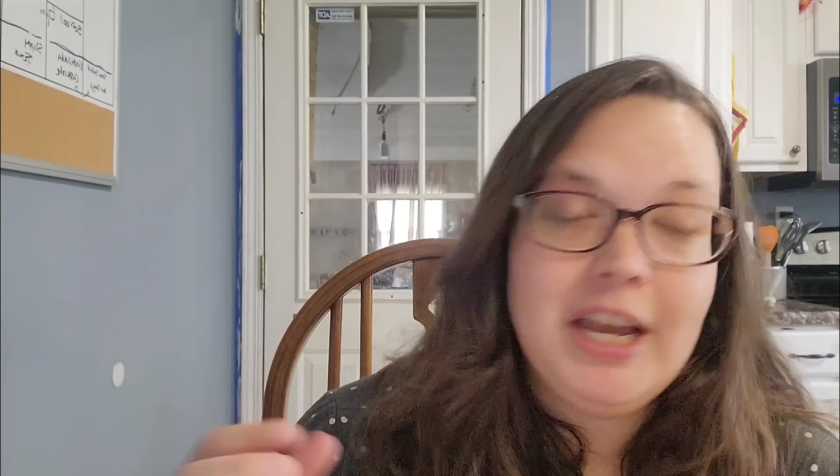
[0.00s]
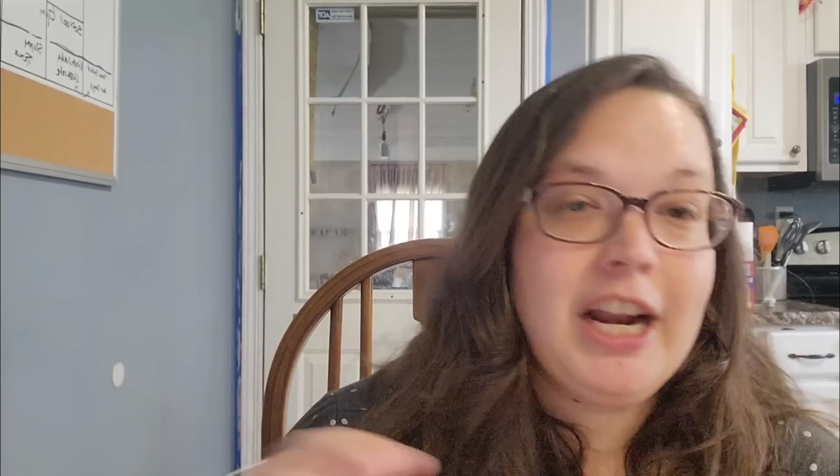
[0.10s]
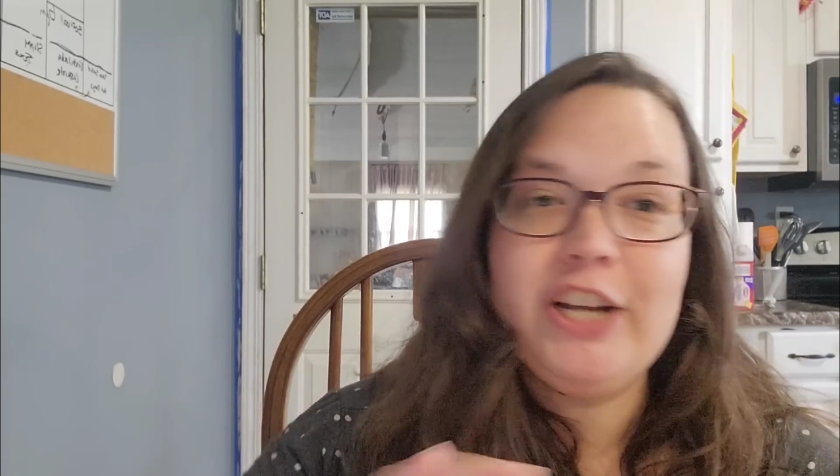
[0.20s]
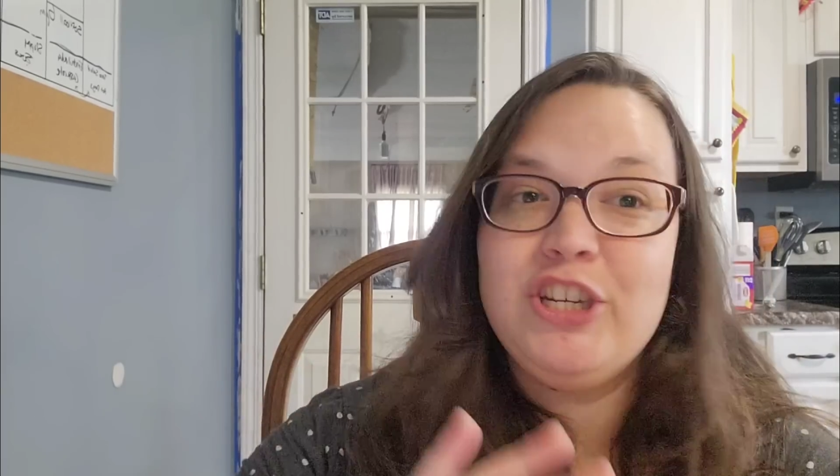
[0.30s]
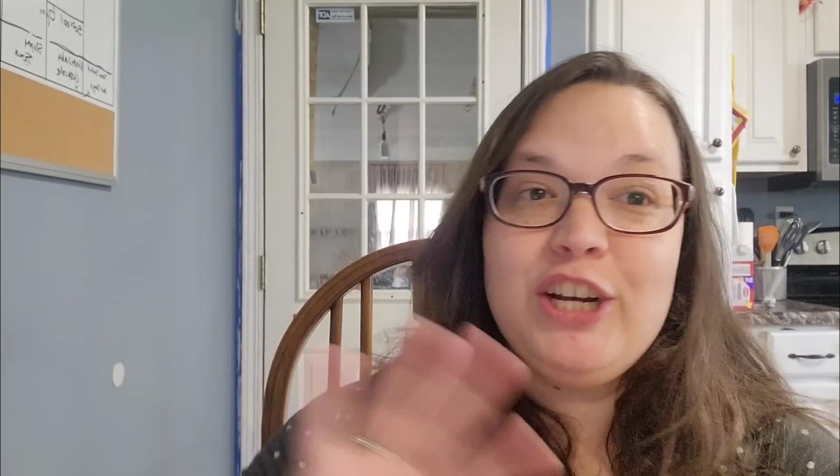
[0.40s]

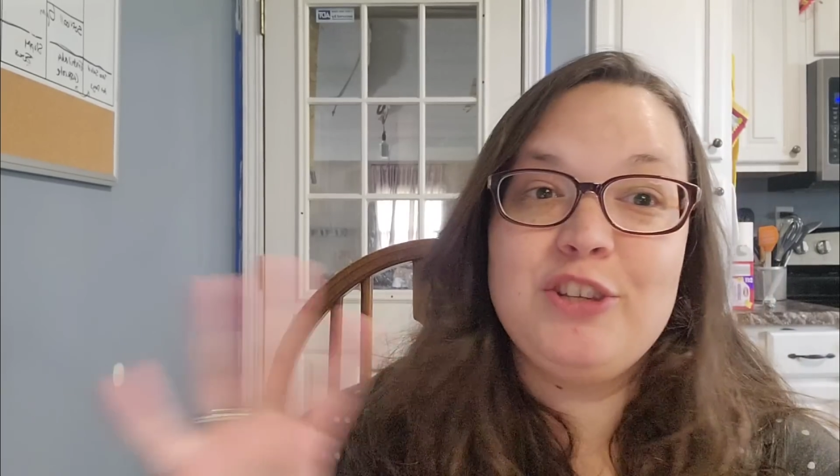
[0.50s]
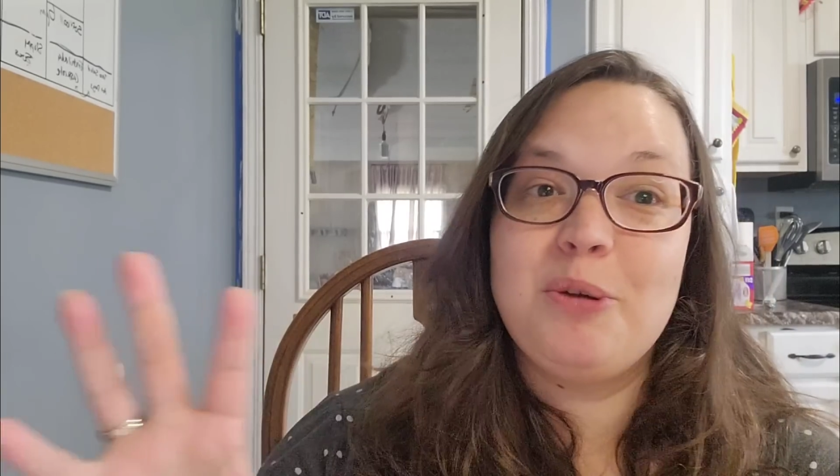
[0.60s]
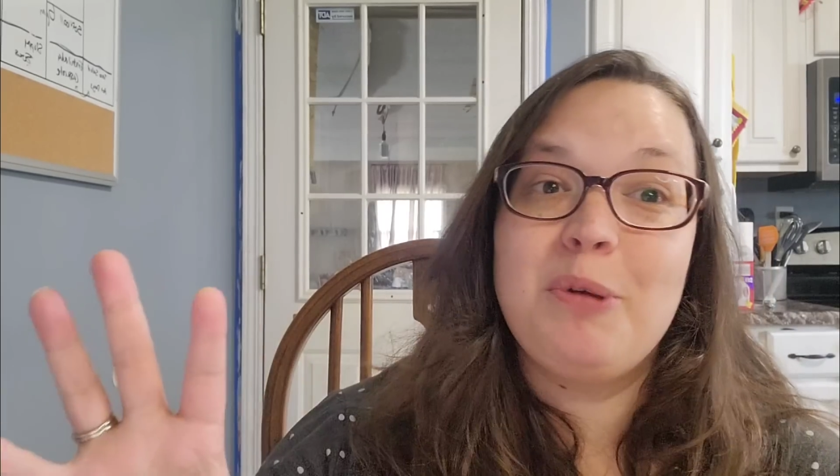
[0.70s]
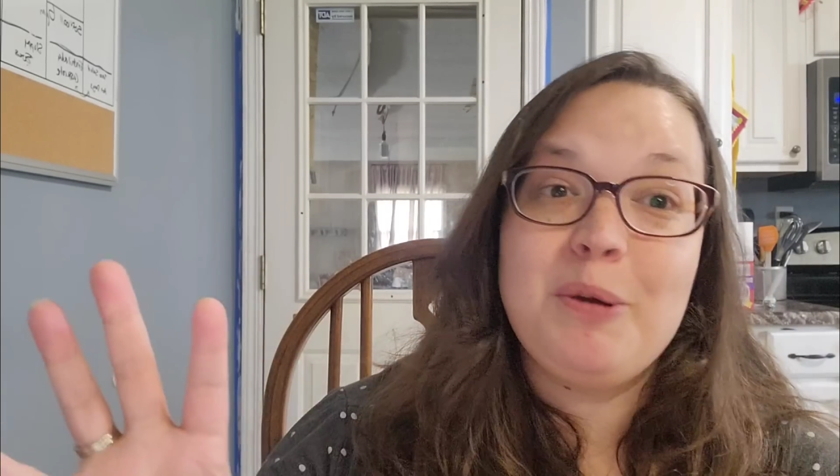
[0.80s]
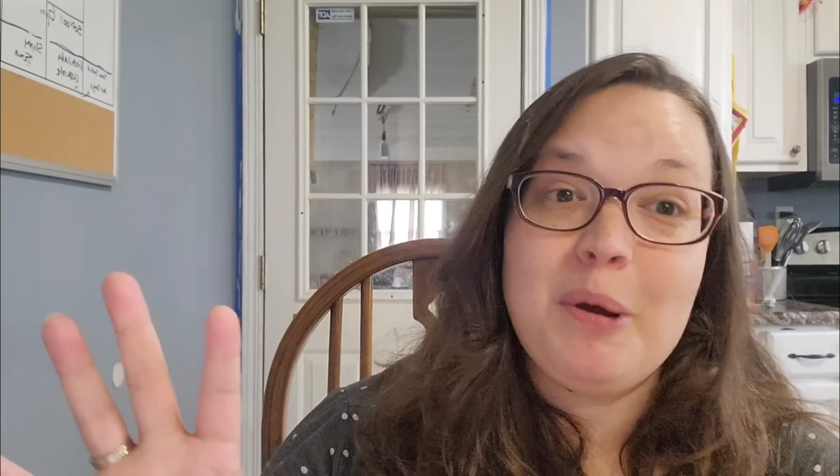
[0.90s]
And I checked
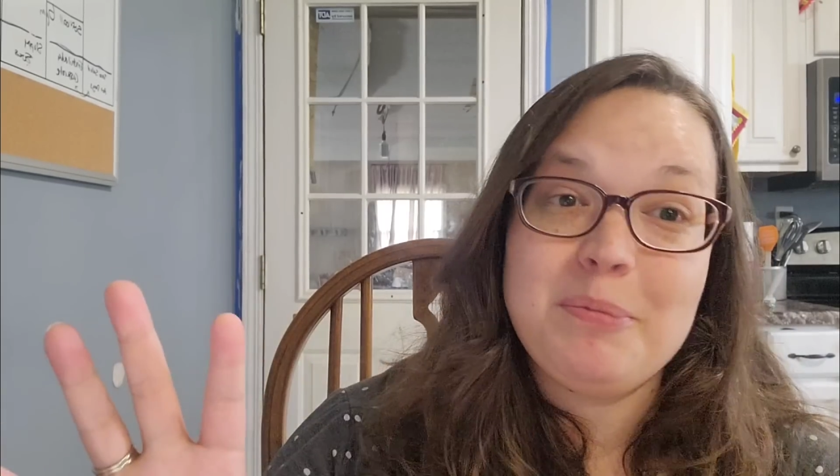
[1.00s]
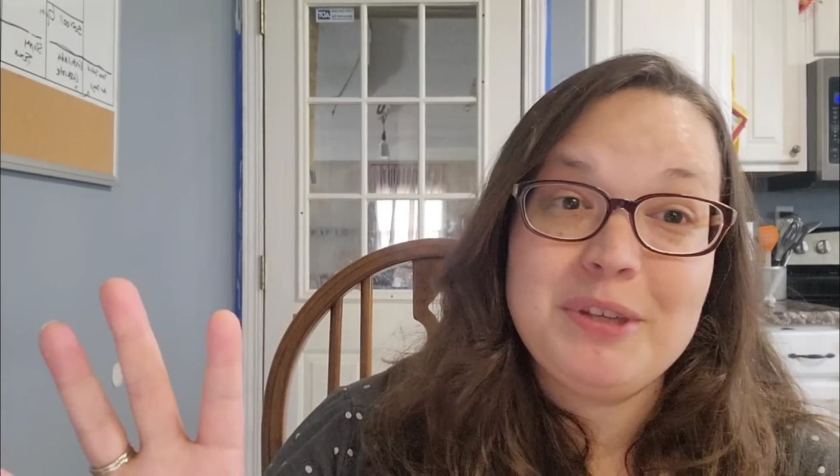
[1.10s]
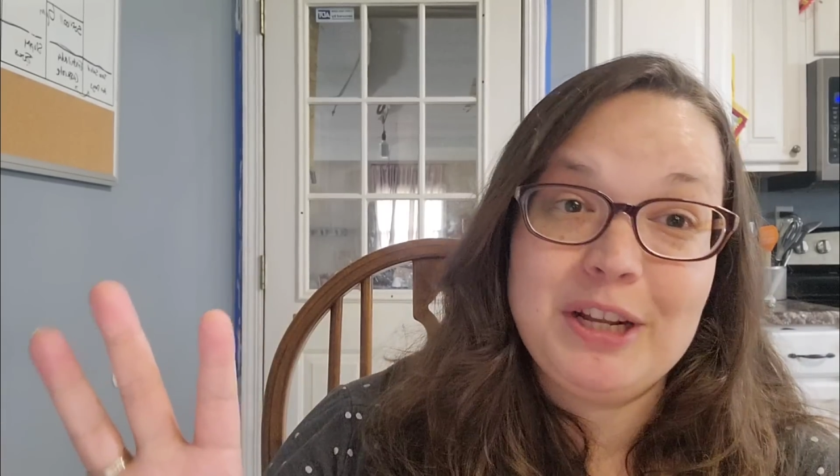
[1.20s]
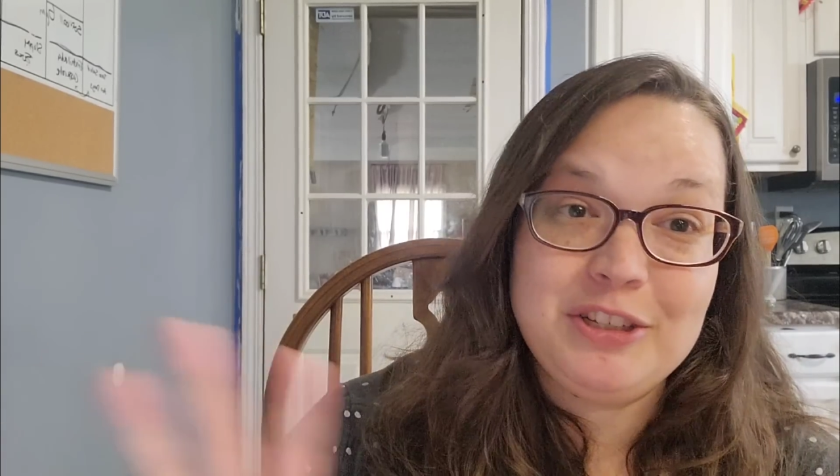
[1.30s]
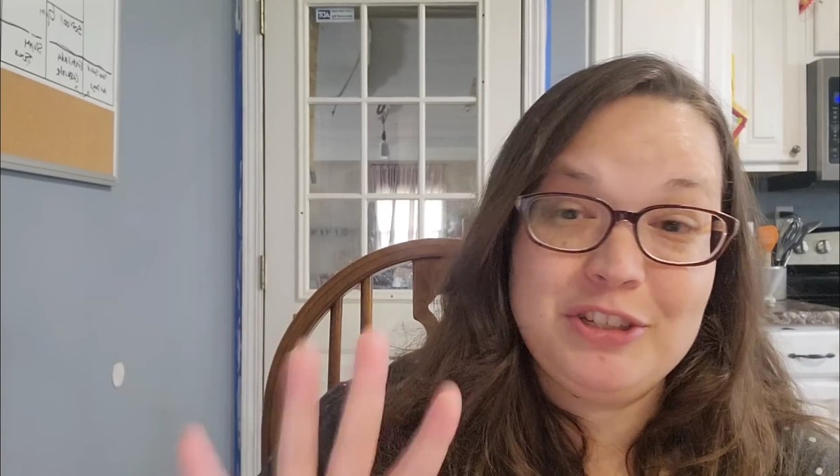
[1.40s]
so many
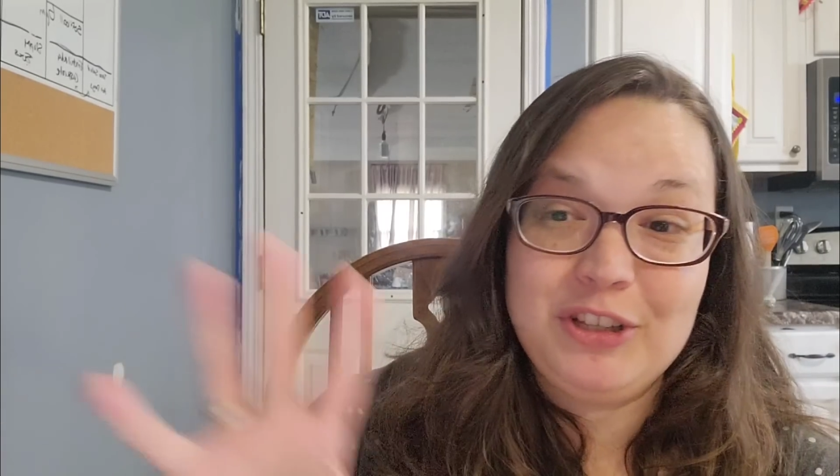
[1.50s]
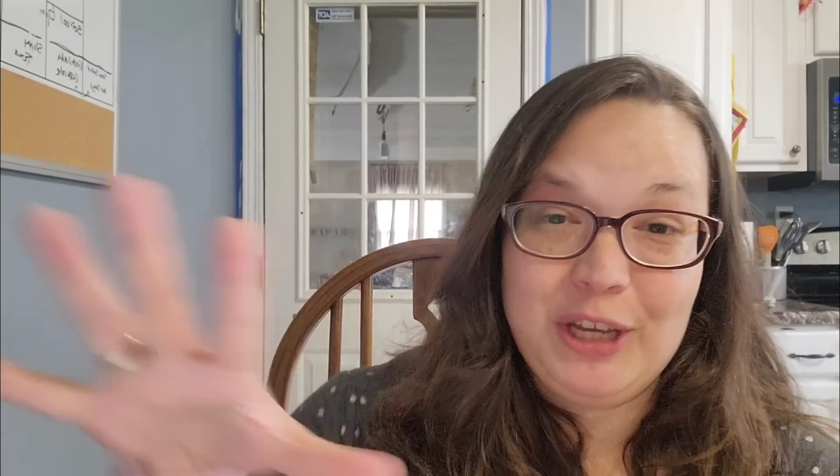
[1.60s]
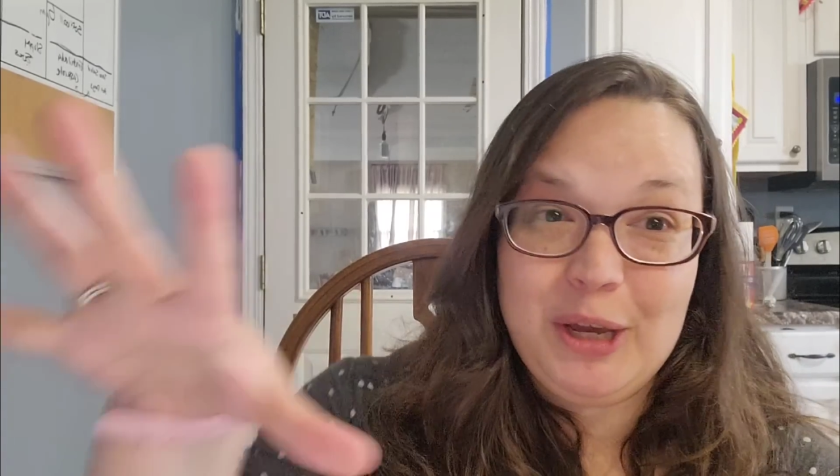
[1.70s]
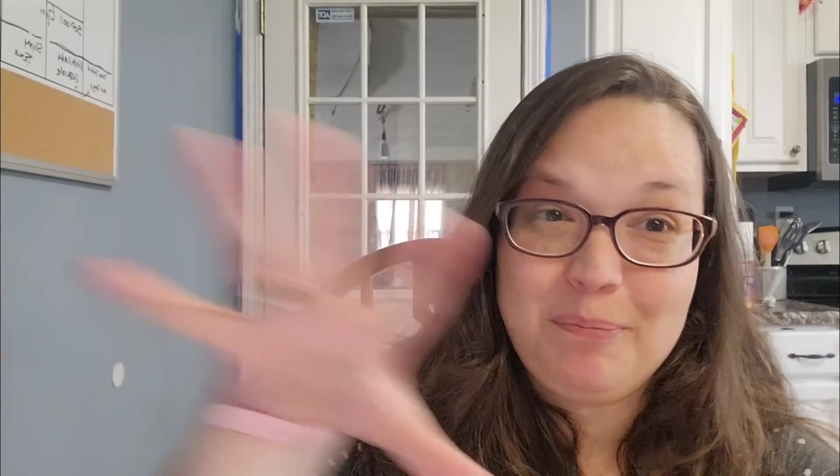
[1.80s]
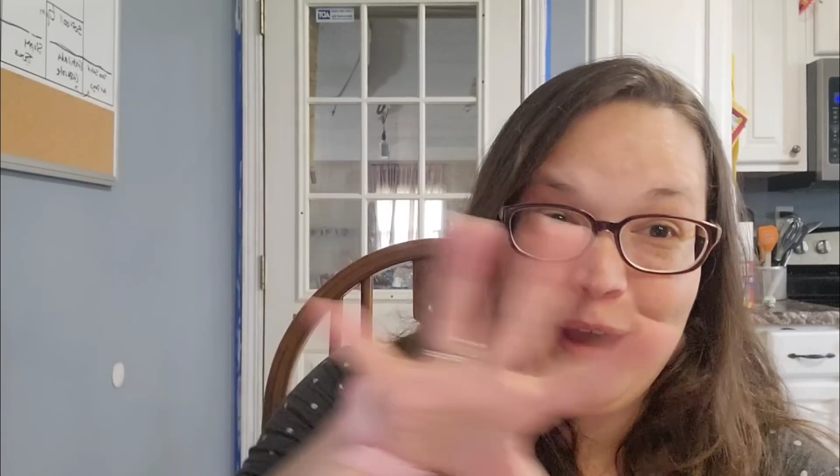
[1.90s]
websites to
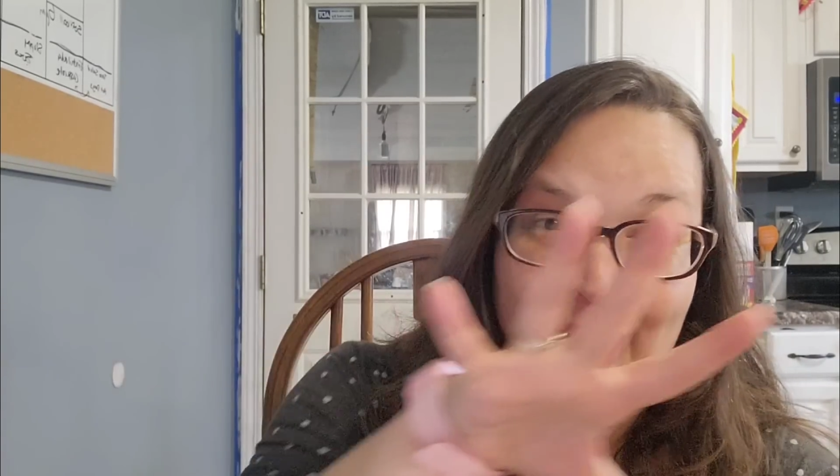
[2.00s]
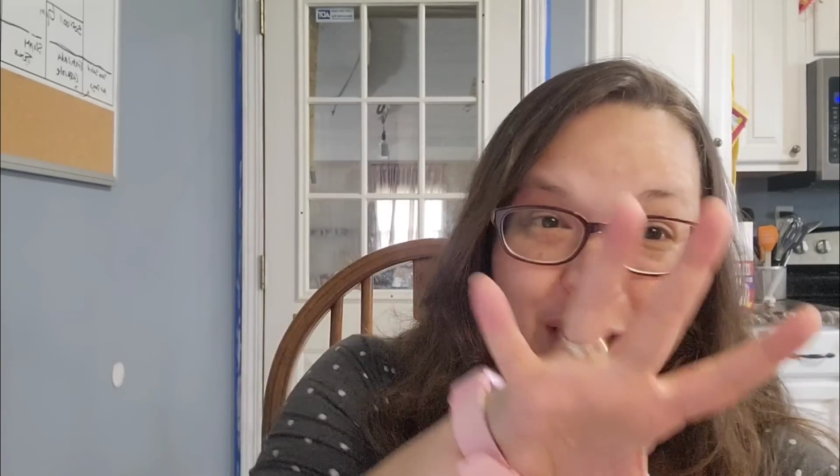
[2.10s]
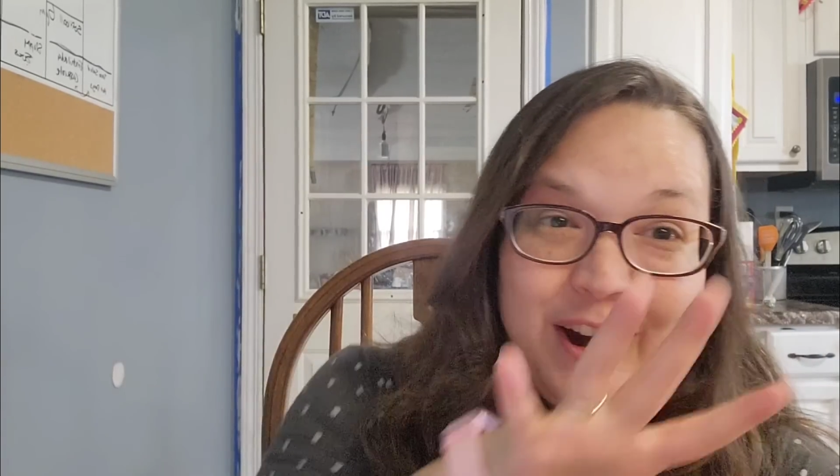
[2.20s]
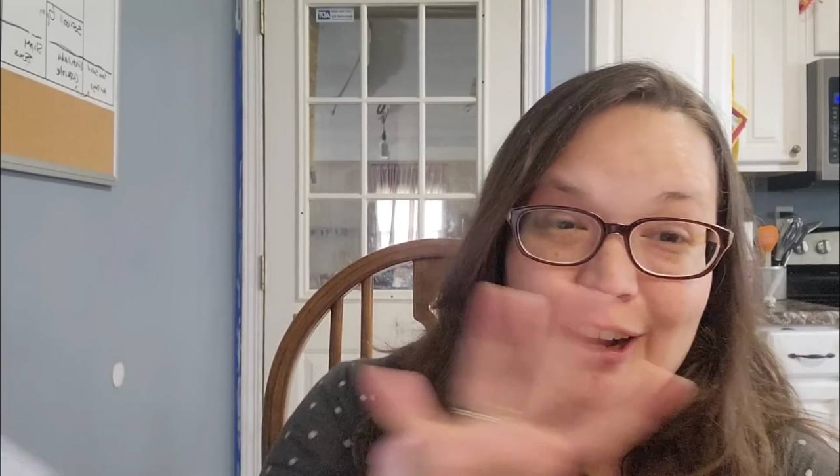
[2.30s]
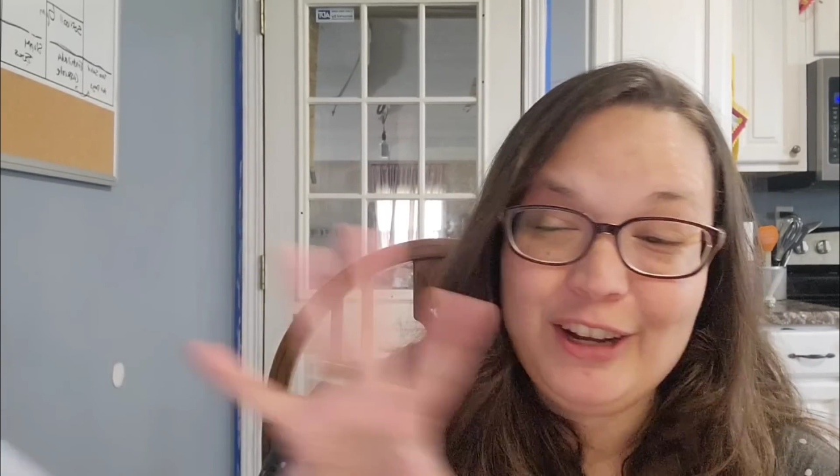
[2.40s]
like compare